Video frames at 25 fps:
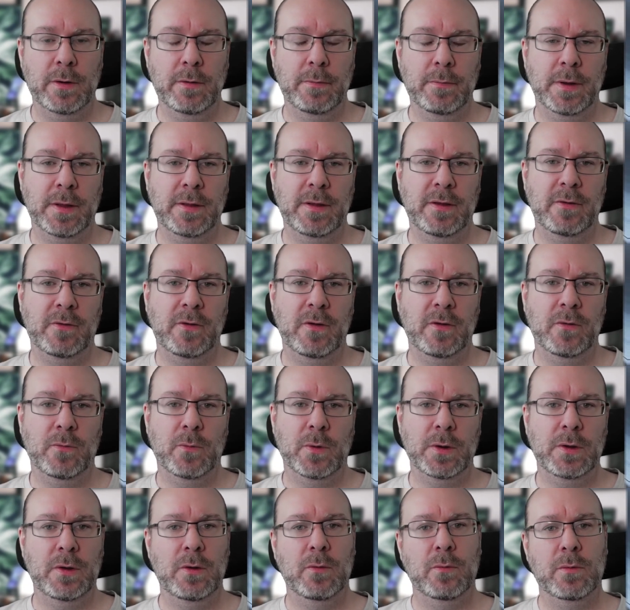and this is what
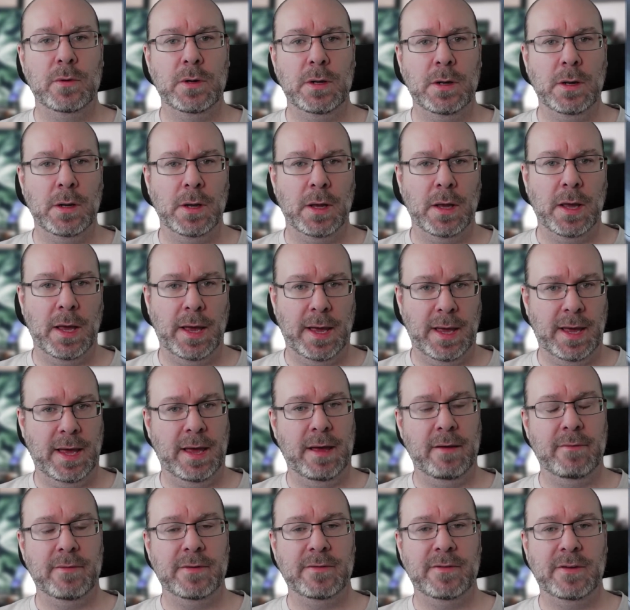you will have
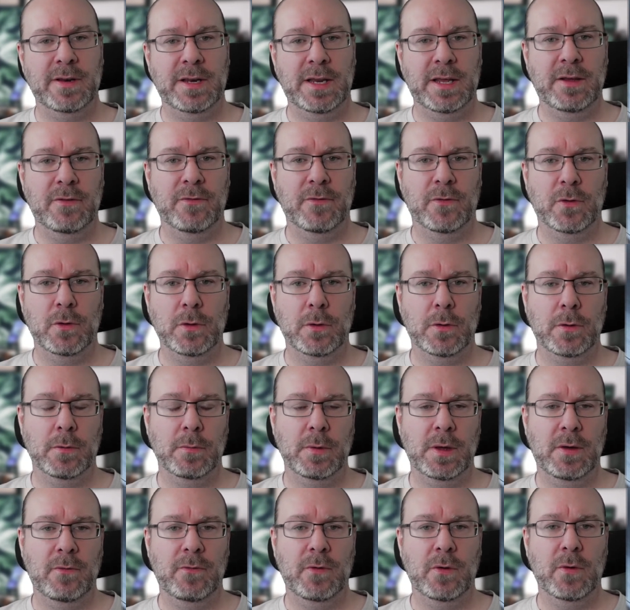as a default
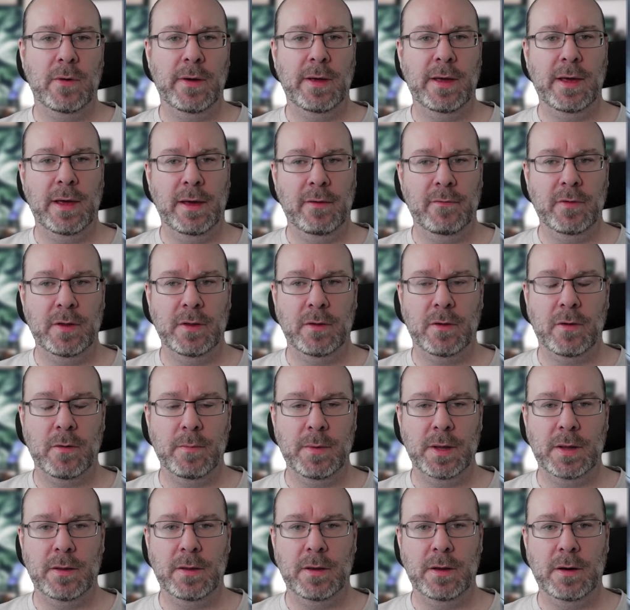if you haven't
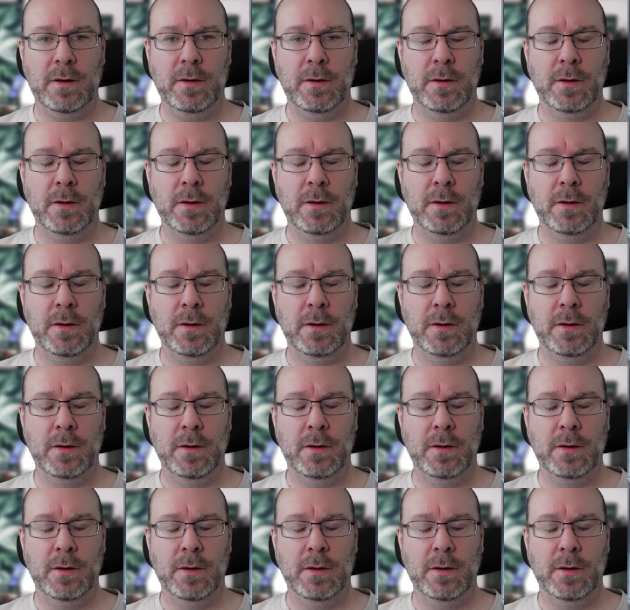committed